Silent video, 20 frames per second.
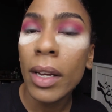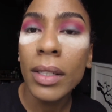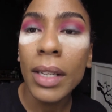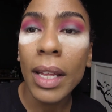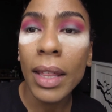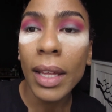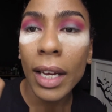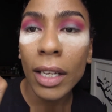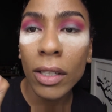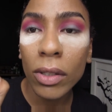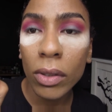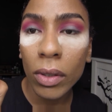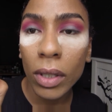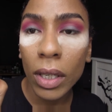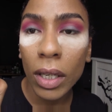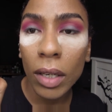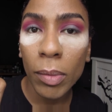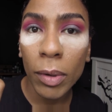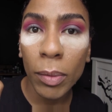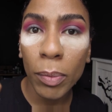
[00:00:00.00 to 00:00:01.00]
so I think I do
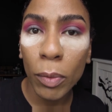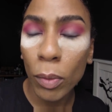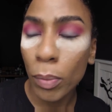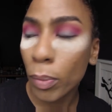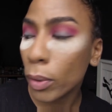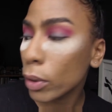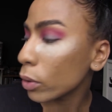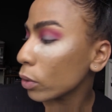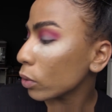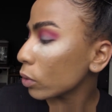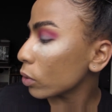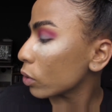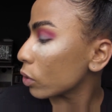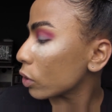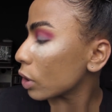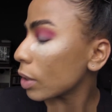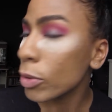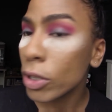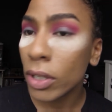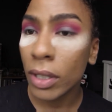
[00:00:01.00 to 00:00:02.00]
need a bit more blue,
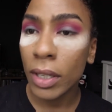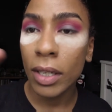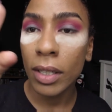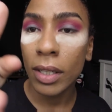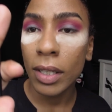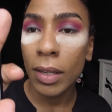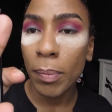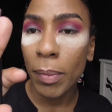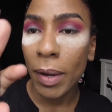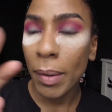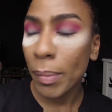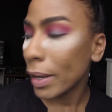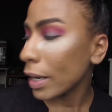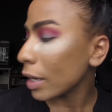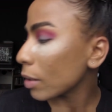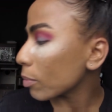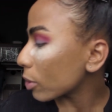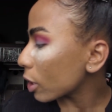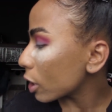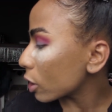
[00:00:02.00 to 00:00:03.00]
so I'm just going to dip my
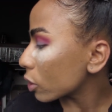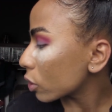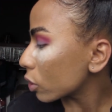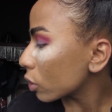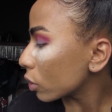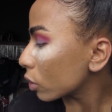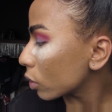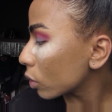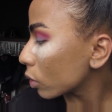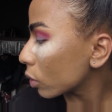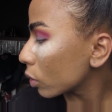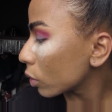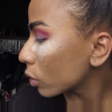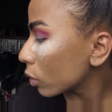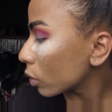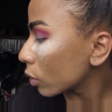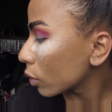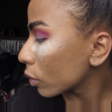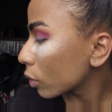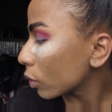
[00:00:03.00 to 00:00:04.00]
blending brush
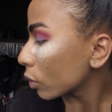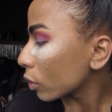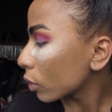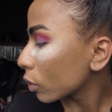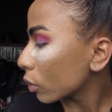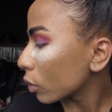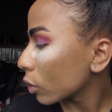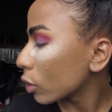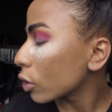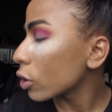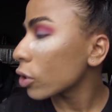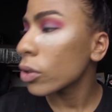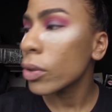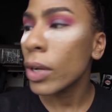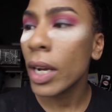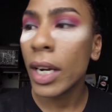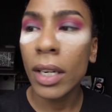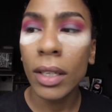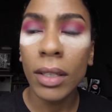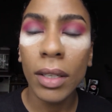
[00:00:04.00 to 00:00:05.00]

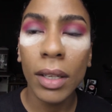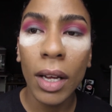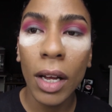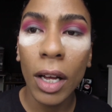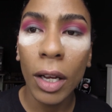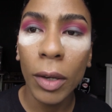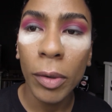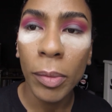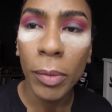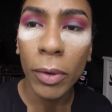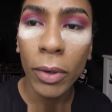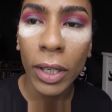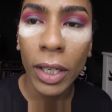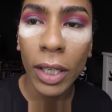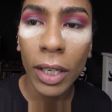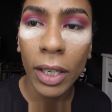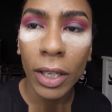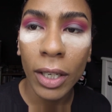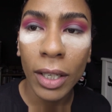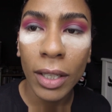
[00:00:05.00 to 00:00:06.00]
straight into the
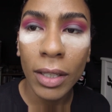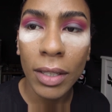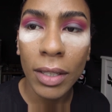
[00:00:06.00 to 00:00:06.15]
aquamarine. Here you can